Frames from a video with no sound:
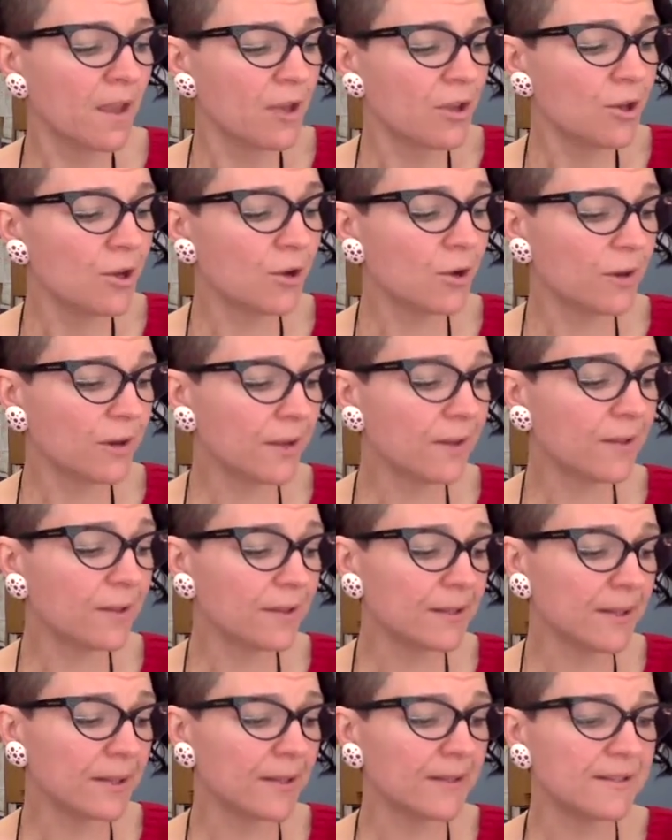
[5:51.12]
Your critical
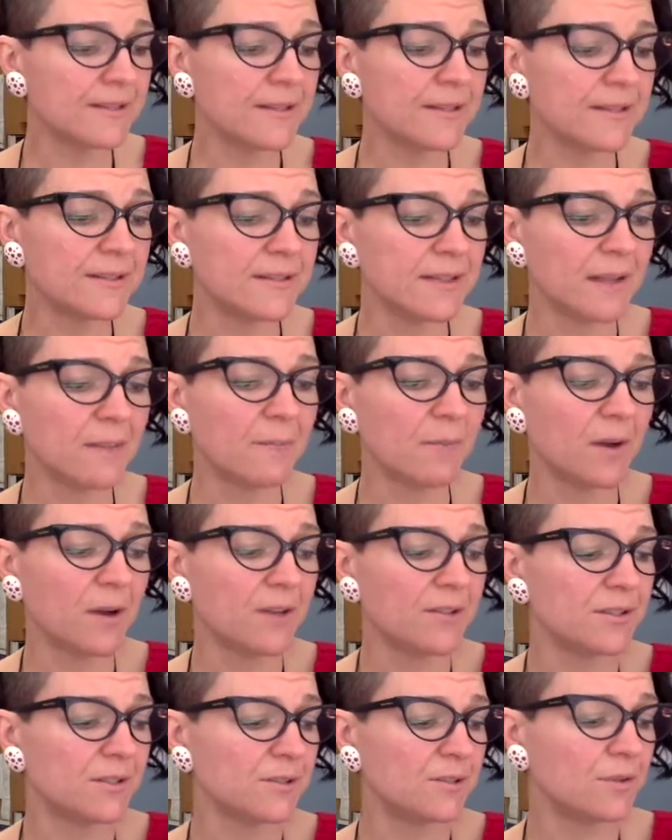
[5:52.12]
analysis then
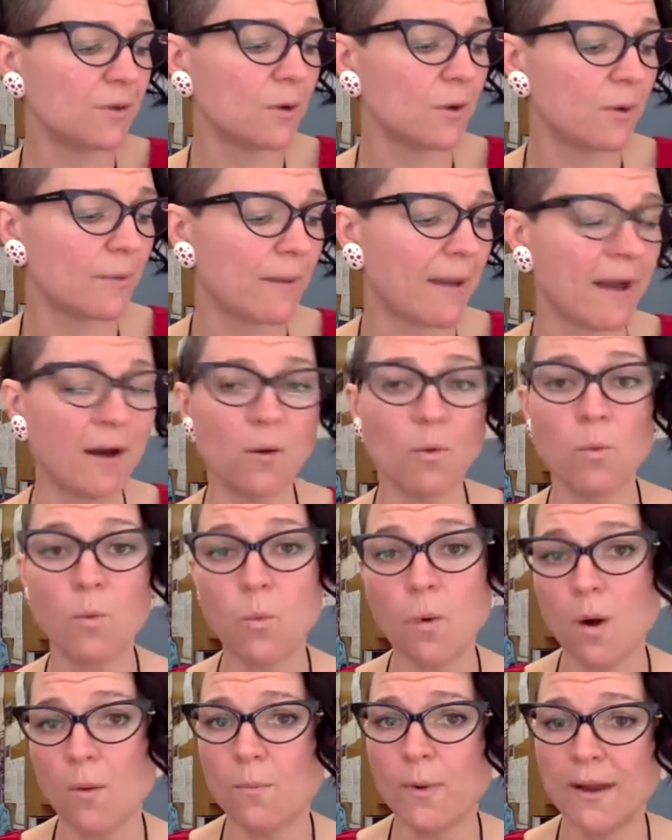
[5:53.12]
might talk about
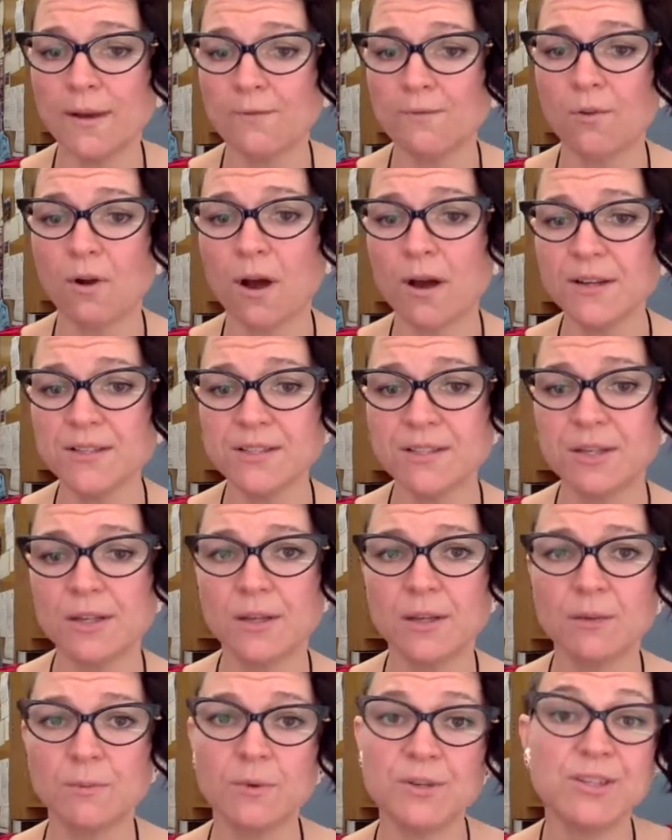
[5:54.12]
what went right,
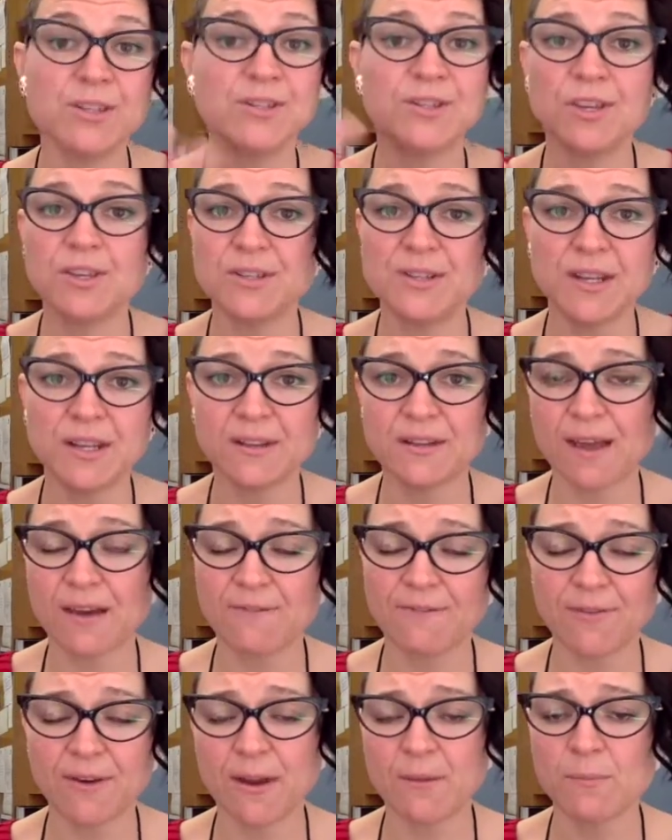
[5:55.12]
which is using
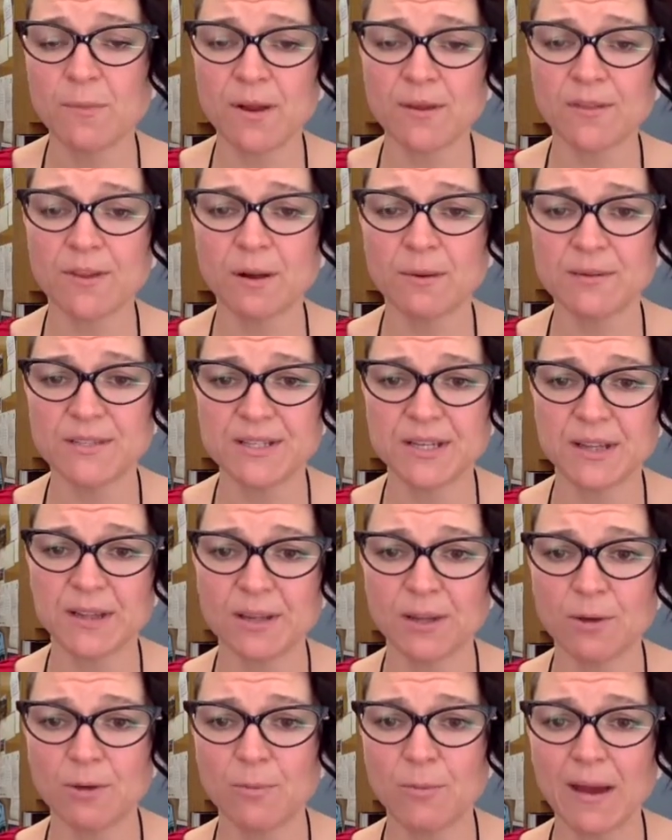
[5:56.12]
that framework that I was
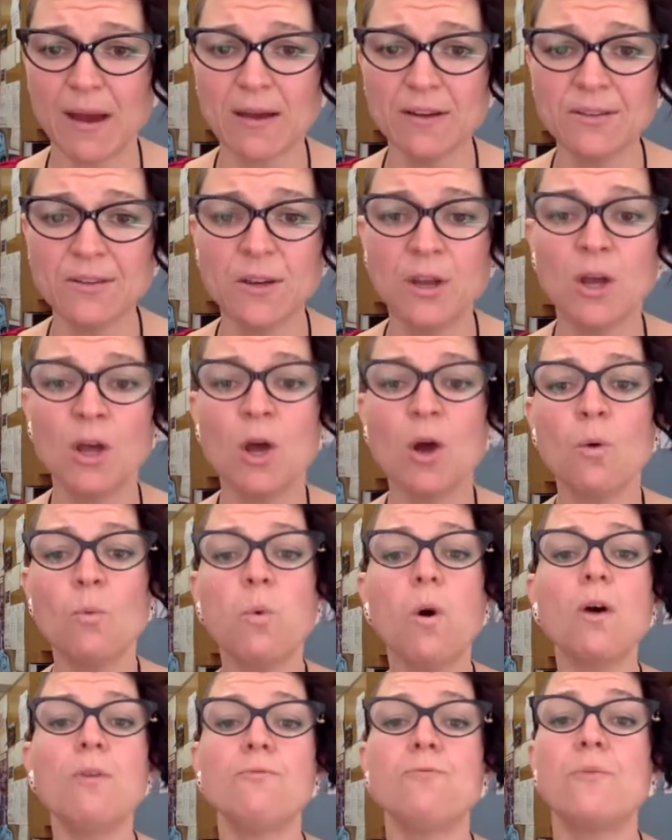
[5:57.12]
telling you about.
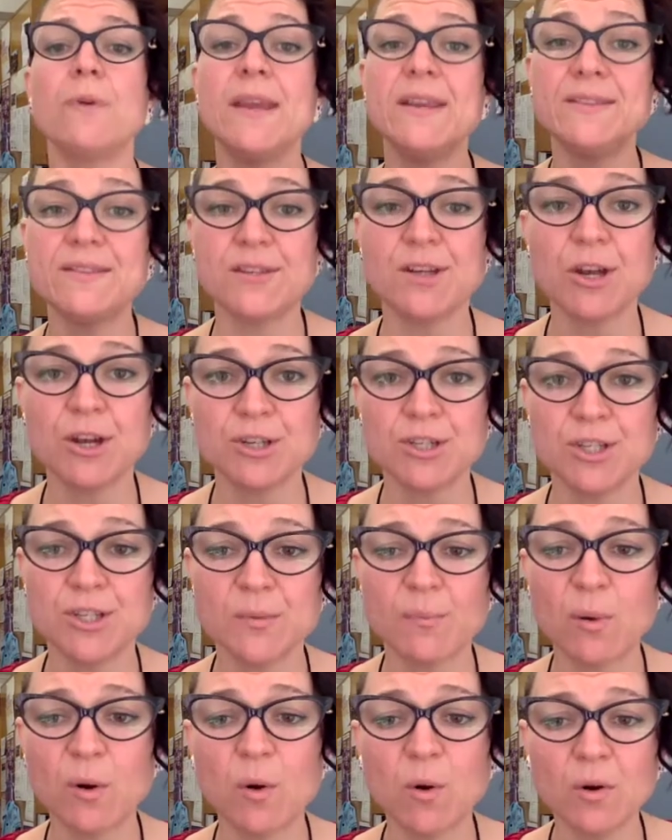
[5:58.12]
What research
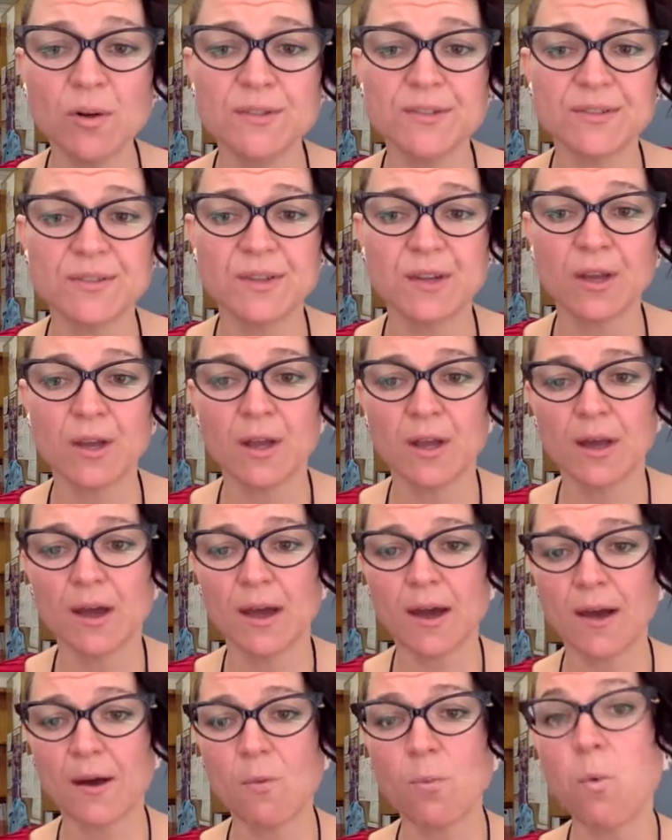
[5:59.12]
supports
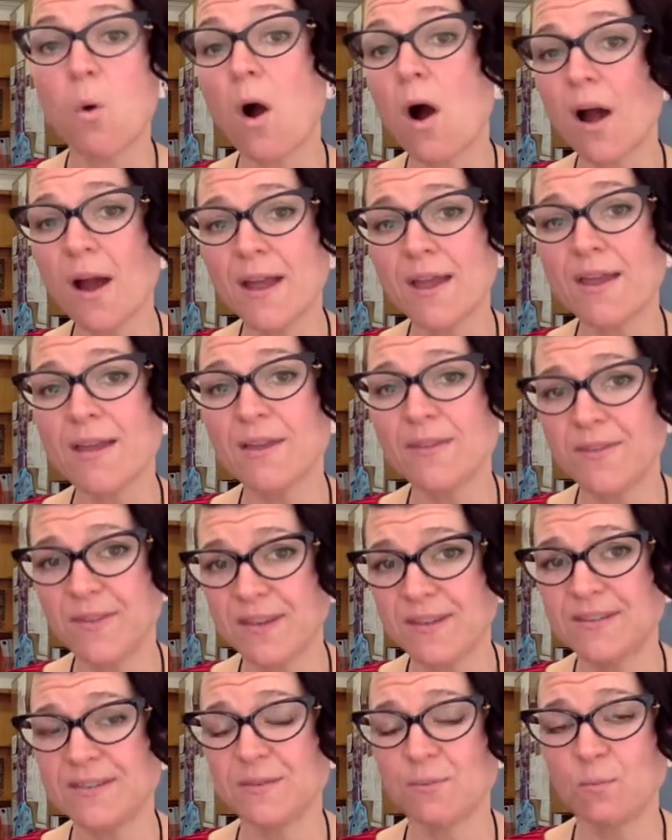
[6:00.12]
why
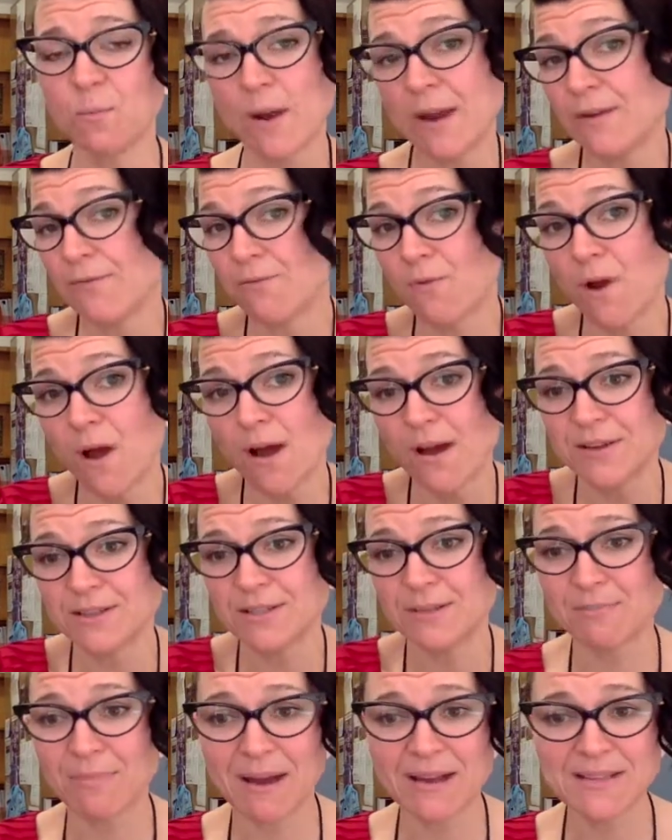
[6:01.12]
this went
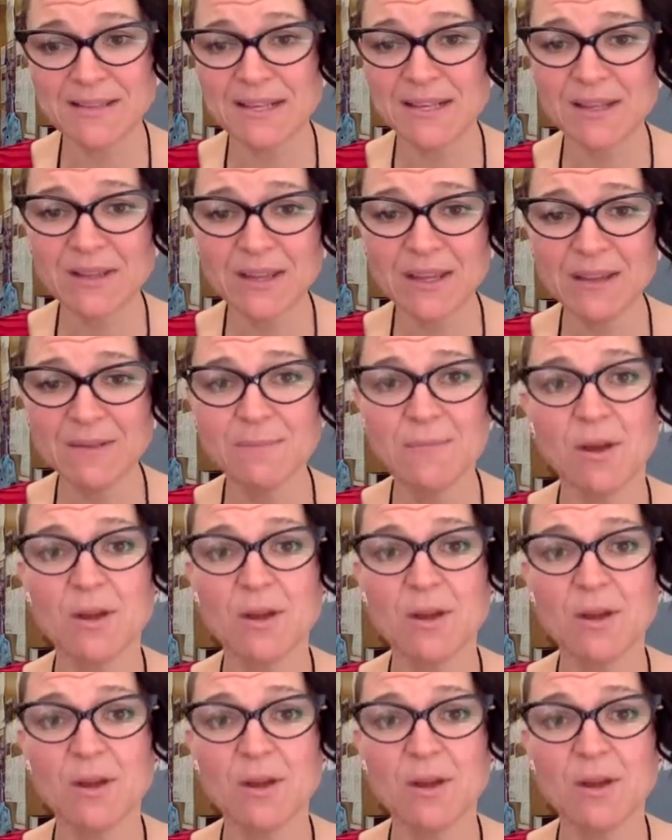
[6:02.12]
right, basically